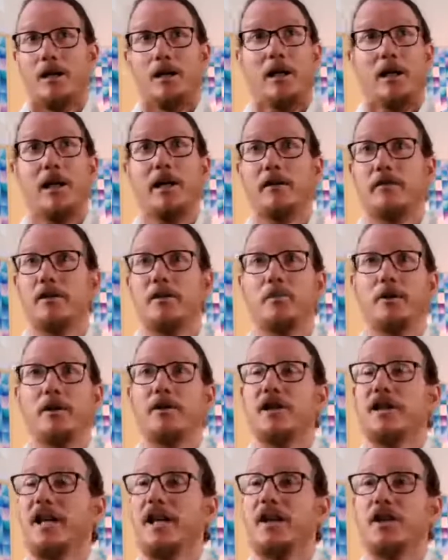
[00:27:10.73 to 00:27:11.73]
kind of
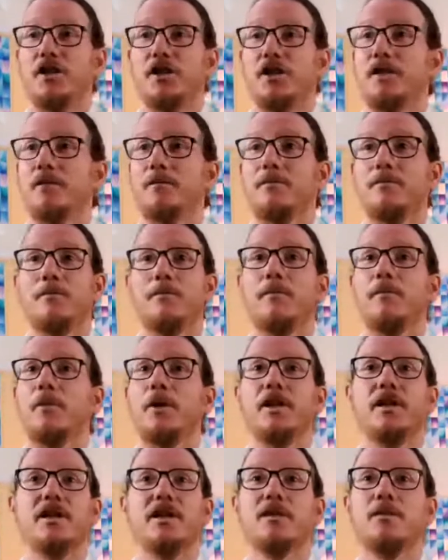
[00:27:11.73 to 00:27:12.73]
communication
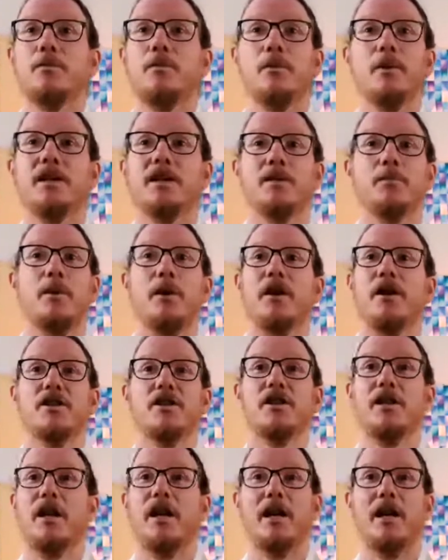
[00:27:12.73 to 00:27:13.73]
with this
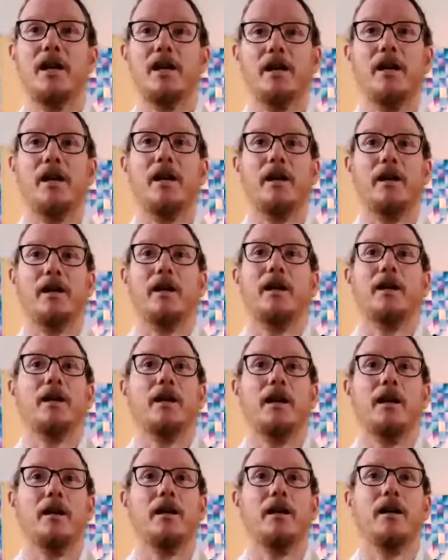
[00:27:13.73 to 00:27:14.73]
person,
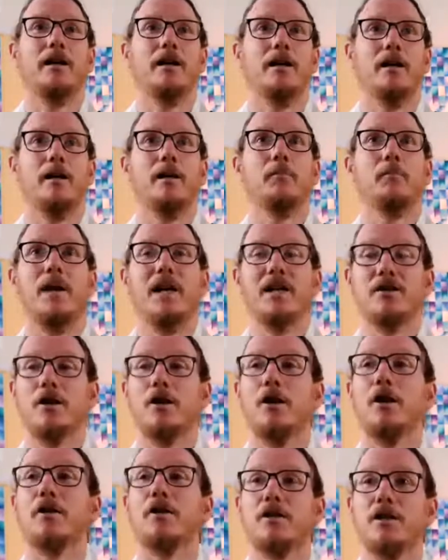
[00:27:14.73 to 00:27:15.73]
and it meant a
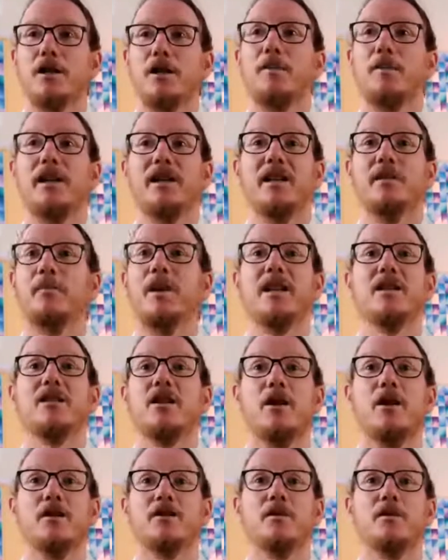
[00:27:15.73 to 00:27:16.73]
lot to them, and it
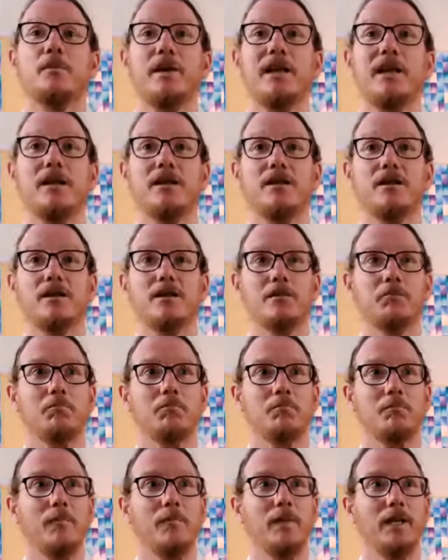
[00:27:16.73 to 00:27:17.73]
meant a lot to me, because
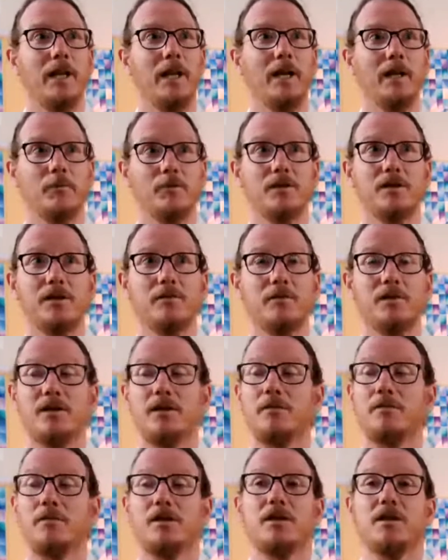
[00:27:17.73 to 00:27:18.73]

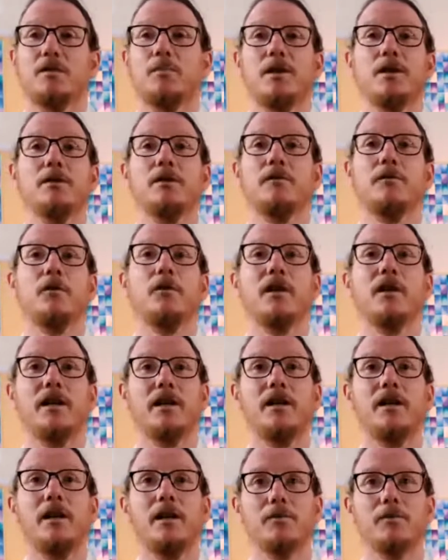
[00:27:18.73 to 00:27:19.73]
it was just beautiful,
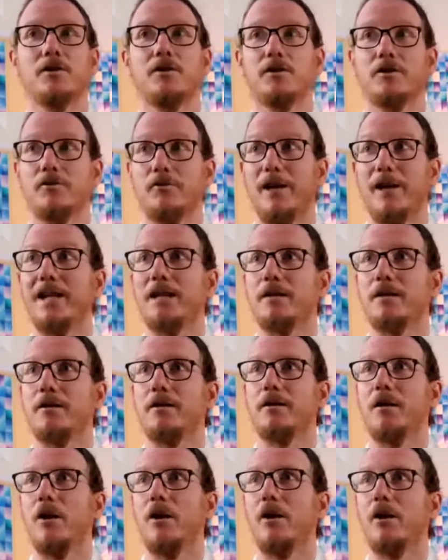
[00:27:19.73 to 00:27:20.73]
and it was just great to
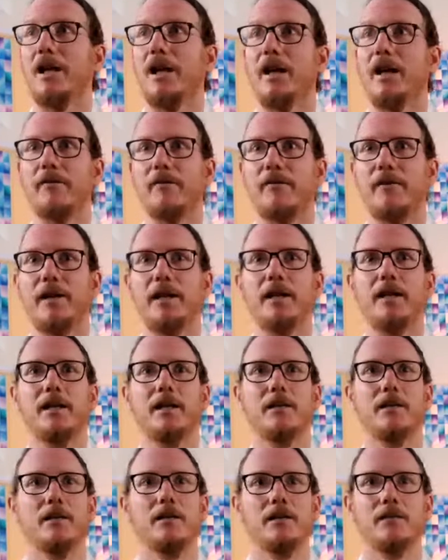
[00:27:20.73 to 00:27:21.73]
not let
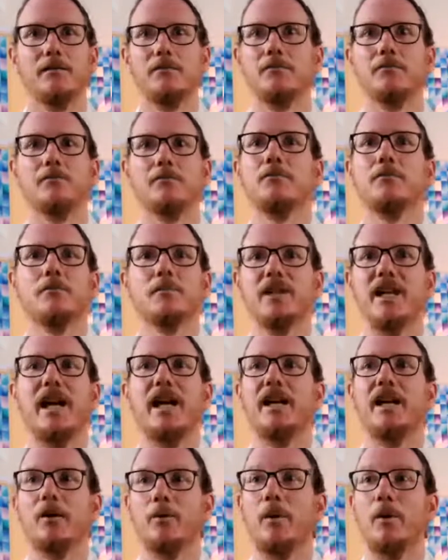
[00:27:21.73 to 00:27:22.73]
fear
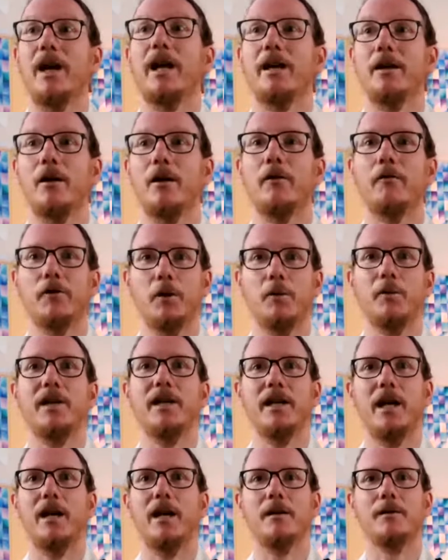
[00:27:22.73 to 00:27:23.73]
get in the way of
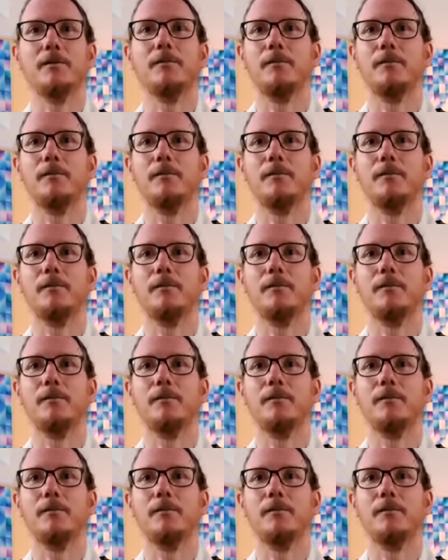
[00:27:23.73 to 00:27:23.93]
doing that.